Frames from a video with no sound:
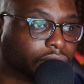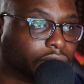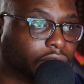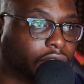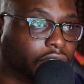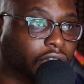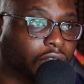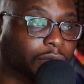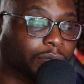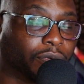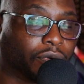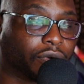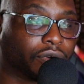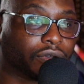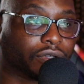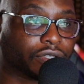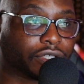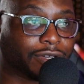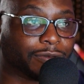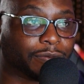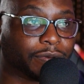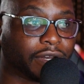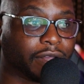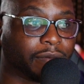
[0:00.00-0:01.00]
The portal's
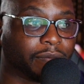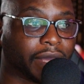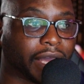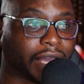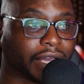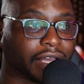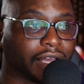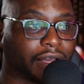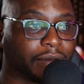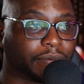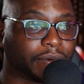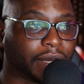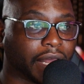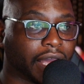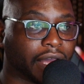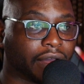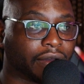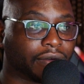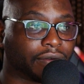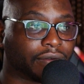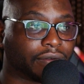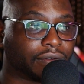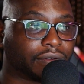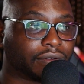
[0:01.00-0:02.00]
opening back up now.
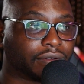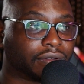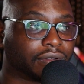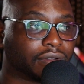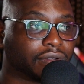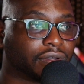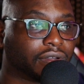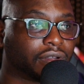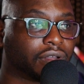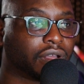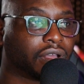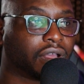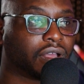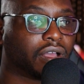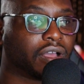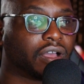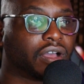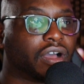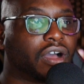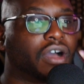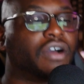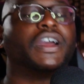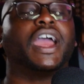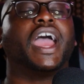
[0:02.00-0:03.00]

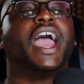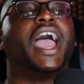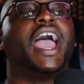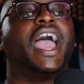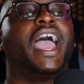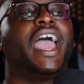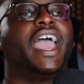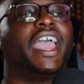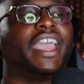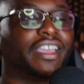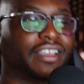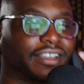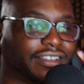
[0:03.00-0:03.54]
Hooray!